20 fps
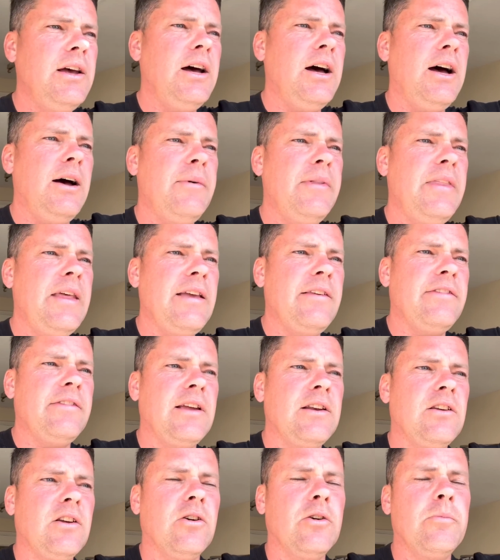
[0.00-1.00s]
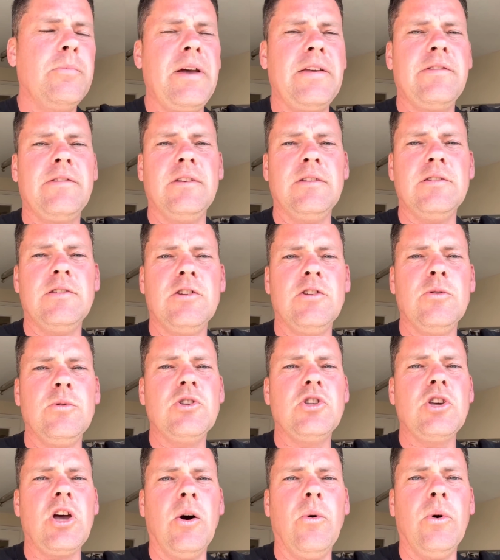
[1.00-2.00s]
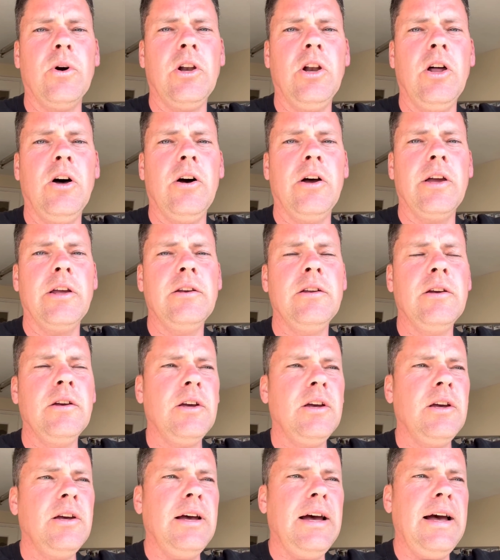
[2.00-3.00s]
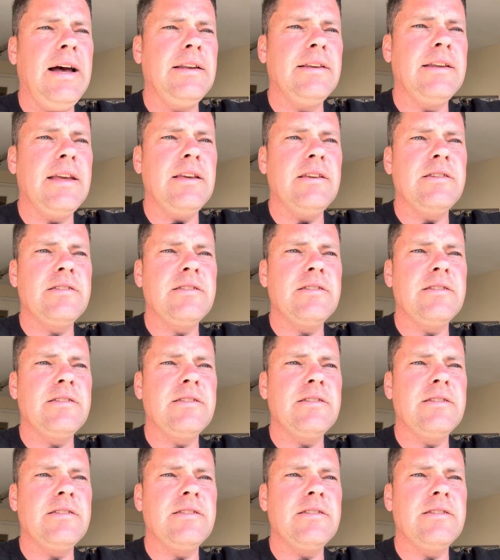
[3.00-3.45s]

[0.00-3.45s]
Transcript: and they said, look, the best thing to do is go online and